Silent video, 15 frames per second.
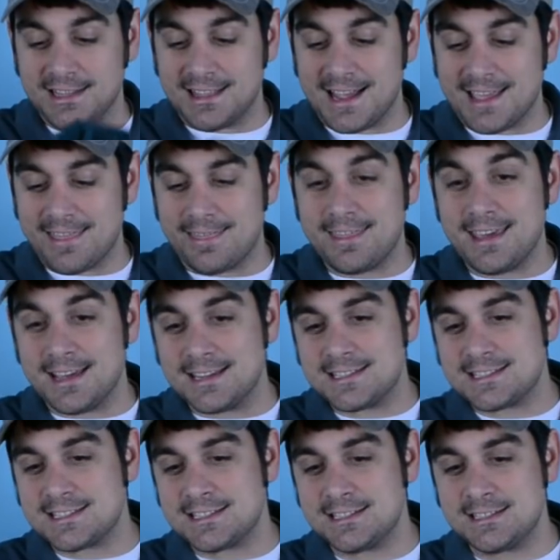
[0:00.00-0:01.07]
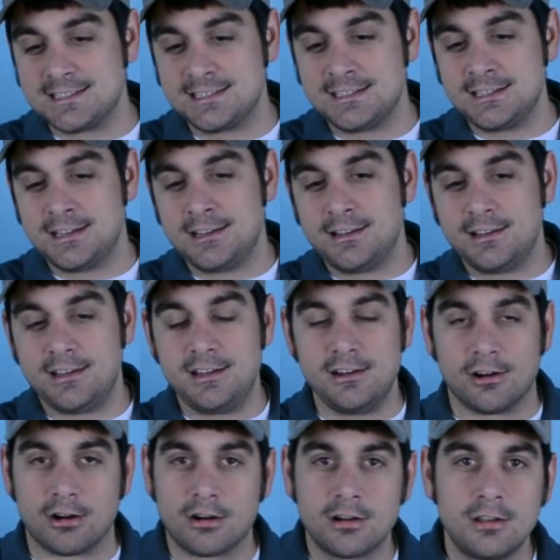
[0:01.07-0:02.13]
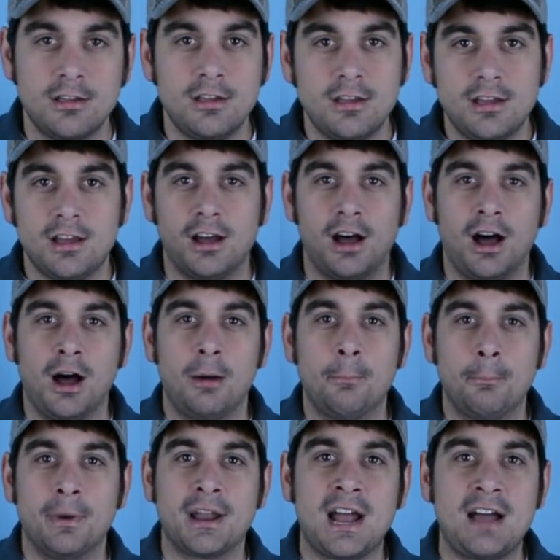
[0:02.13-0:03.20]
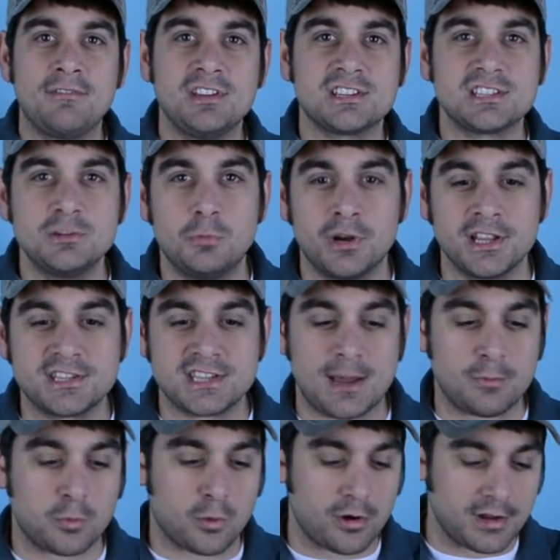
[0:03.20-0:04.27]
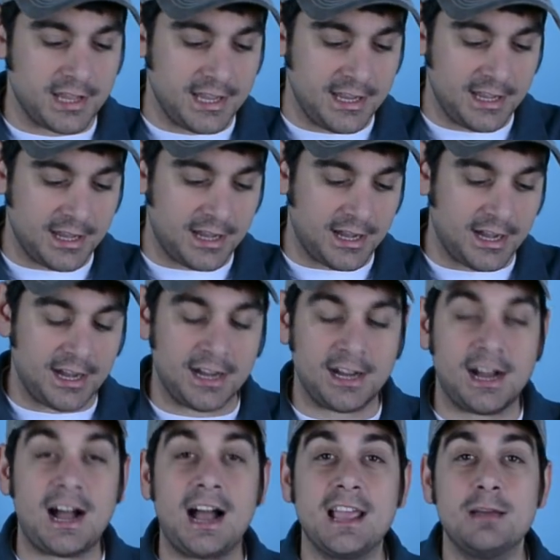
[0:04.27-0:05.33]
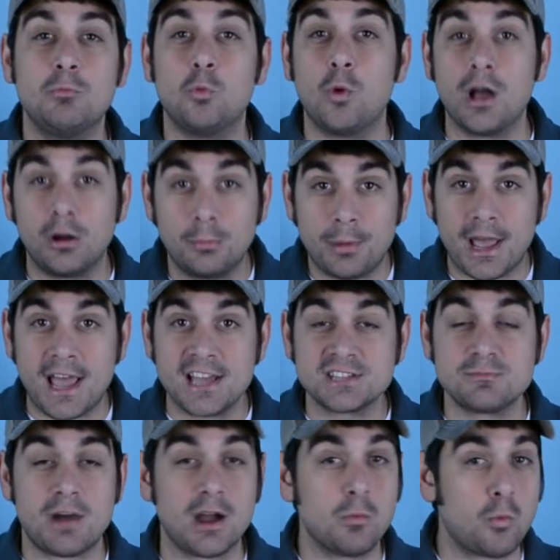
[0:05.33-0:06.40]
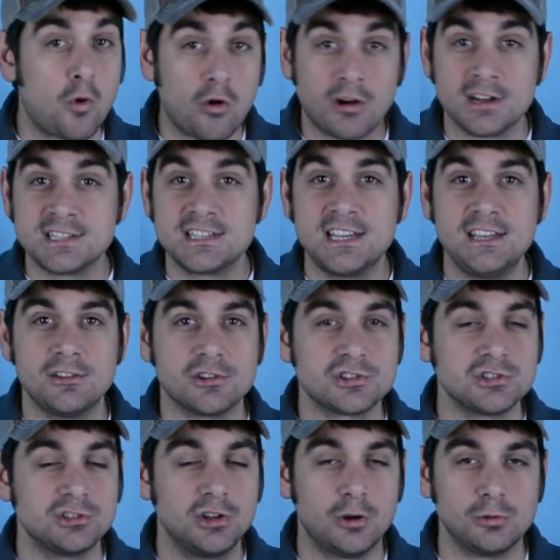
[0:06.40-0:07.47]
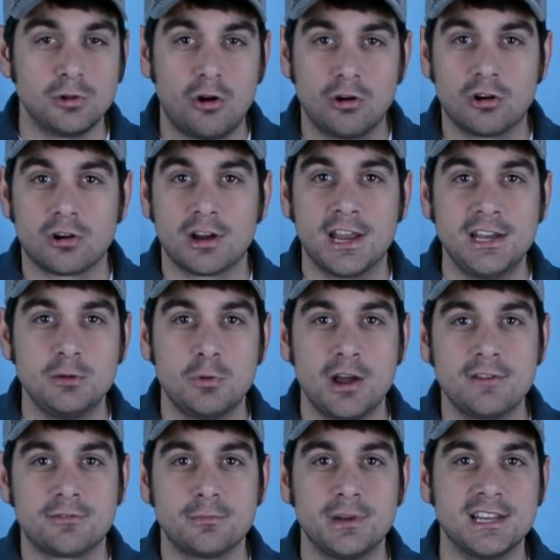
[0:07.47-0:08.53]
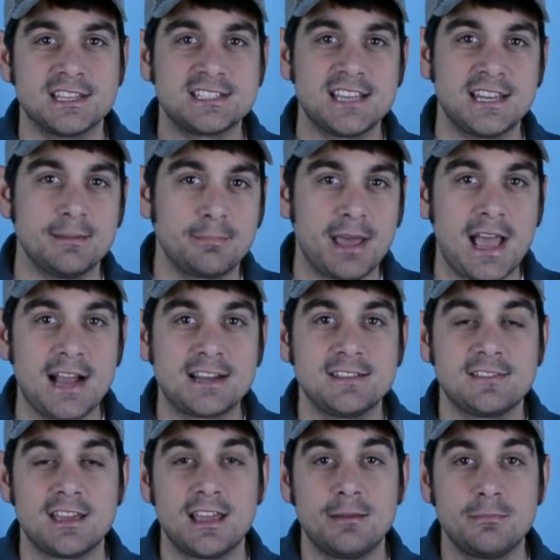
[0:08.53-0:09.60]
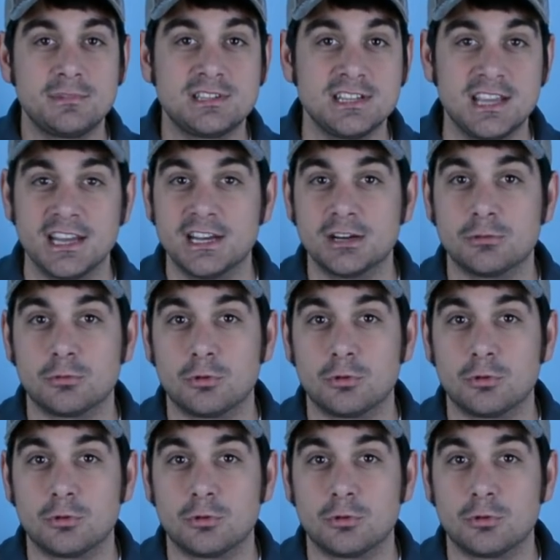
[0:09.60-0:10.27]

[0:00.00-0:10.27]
like this here. But obviously when it stopped working, I am well past my warranty. There's no longer any way for me to send it back to them to get it